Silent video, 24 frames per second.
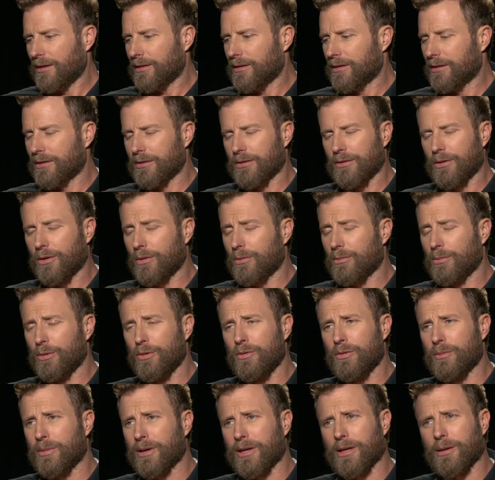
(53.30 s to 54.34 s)
the whole
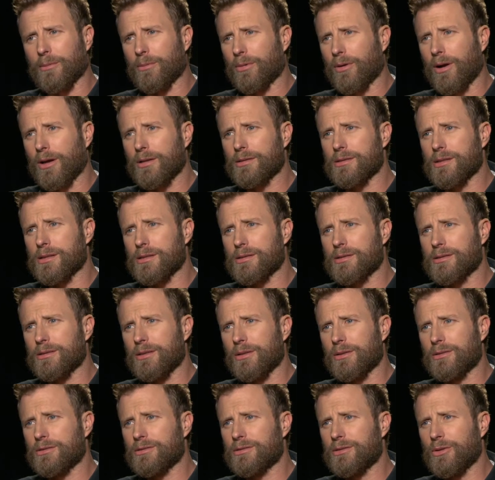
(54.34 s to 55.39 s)
movie making process. You
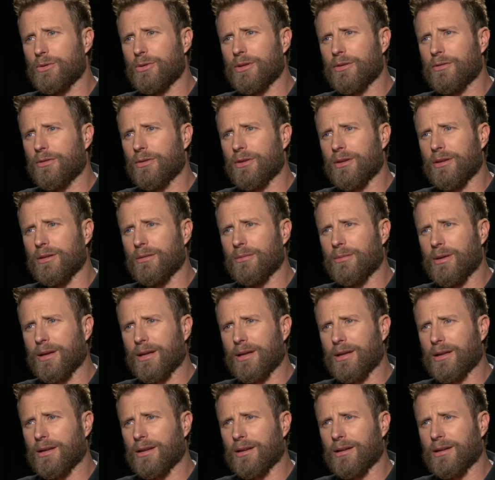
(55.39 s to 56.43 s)
know, it's so different than
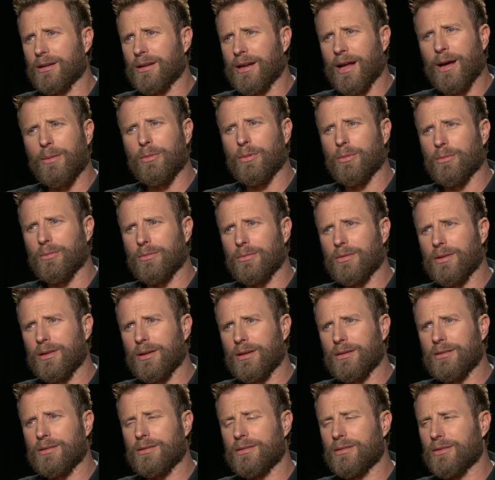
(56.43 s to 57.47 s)
making an album.
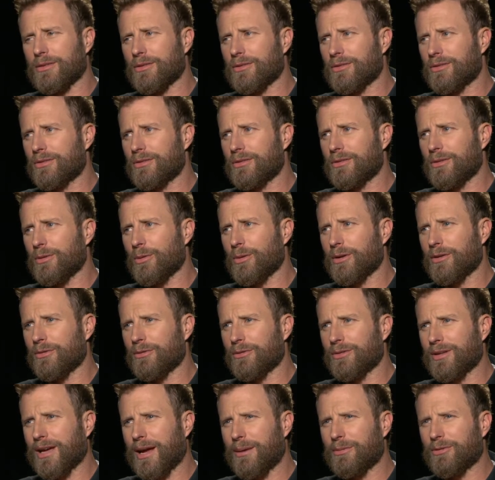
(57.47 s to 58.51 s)
There's so many
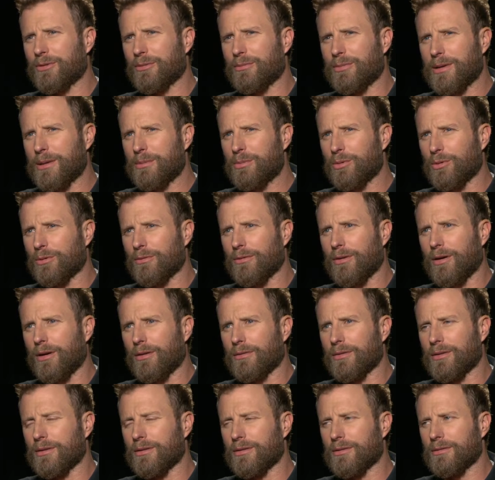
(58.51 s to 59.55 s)
different types of people
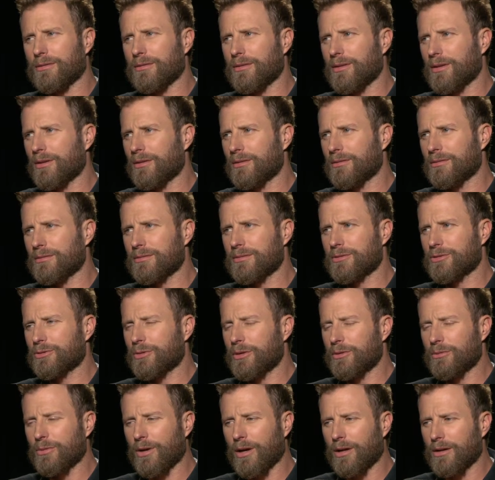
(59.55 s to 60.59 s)
involved, and you know,
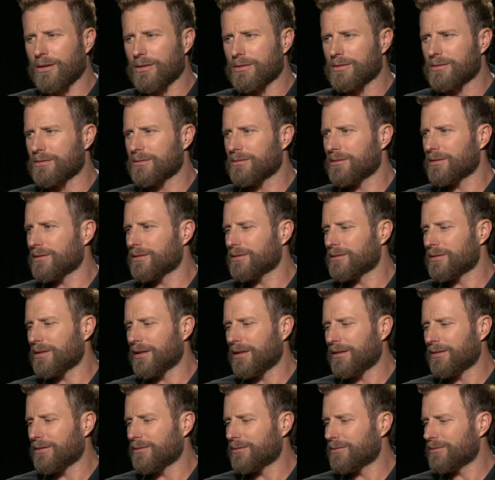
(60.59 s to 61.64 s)
screenwriters
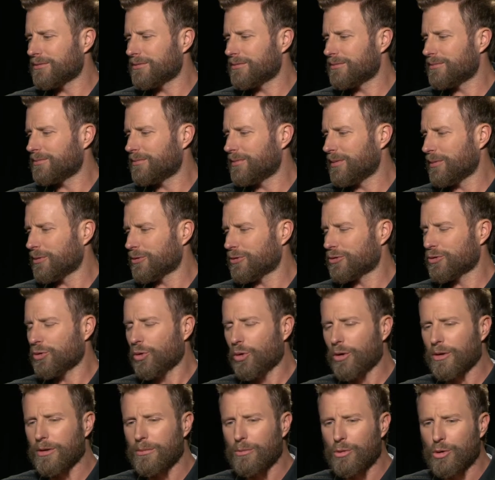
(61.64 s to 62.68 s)
and people
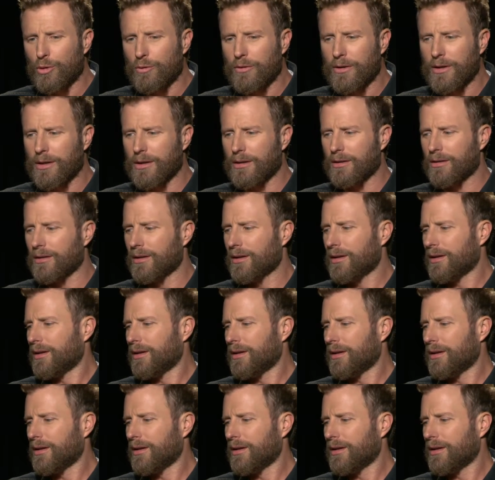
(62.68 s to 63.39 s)
scoring the movie and